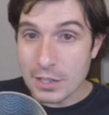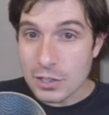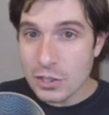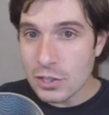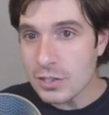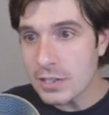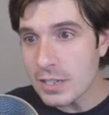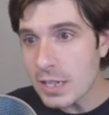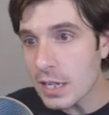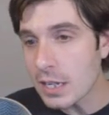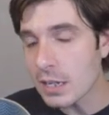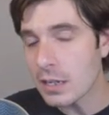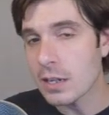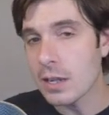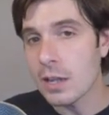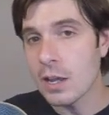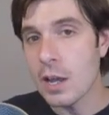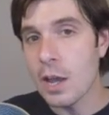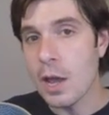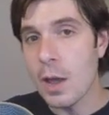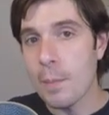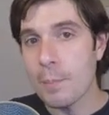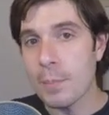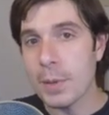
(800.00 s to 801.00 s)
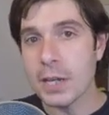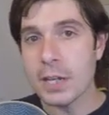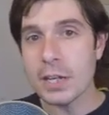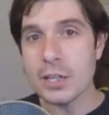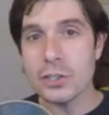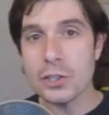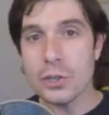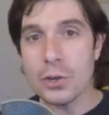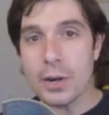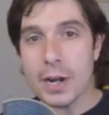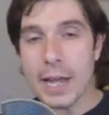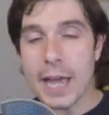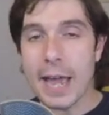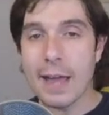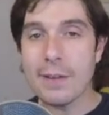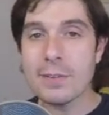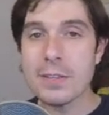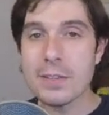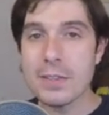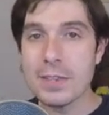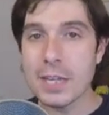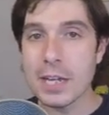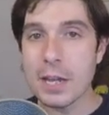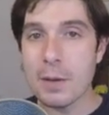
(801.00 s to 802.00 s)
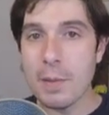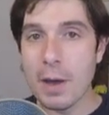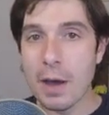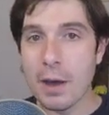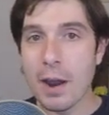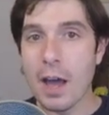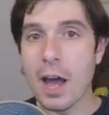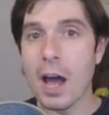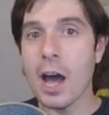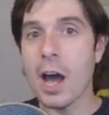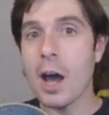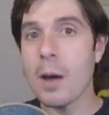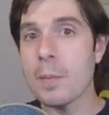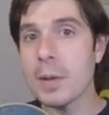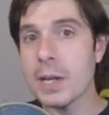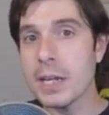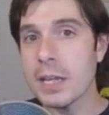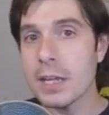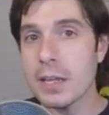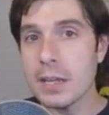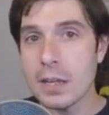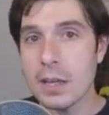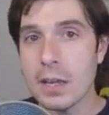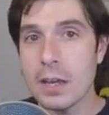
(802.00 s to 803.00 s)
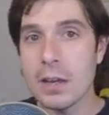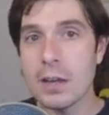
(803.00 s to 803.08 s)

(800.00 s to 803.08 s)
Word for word: is neat because you don't have to think about how many